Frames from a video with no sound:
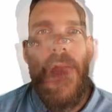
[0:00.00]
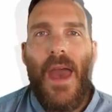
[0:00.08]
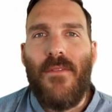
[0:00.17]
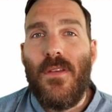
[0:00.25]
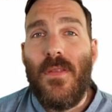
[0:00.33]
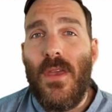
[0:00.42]

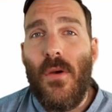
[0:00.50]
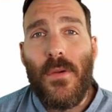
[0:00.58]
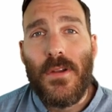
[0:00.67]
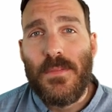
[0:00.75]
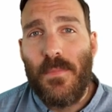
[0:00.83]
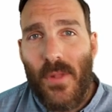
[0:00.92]
After the
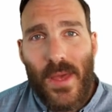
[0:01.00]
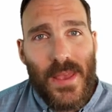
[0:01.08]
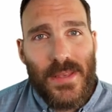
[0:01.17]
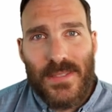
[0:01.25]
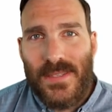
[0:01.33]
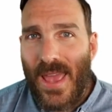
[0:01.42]
order is
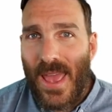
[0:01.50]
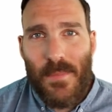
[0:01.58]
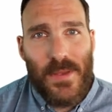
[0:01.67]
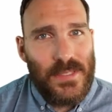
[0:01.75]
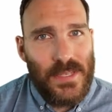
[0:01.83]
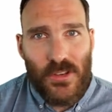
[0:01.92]
placed,
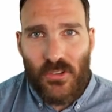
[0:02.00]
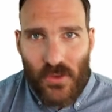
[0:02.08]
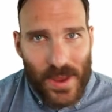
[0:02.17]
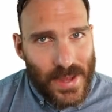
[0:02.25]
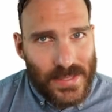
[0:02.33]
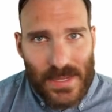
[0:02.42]
ABC
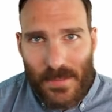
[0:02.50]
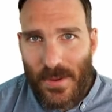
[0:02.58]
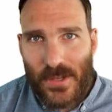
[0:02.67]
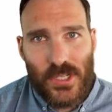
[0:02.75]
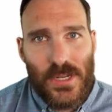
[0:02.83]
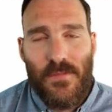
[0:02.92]
trades at a
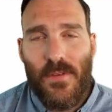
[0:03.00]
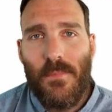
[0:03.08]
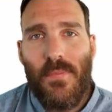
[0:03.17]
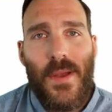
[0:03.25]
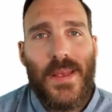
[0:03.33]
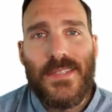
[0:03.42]
bunch of different
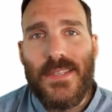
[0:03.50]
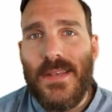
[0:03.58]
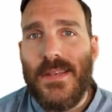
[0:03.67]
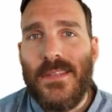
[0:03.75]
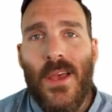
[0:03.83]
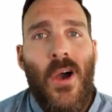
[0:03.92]
prices.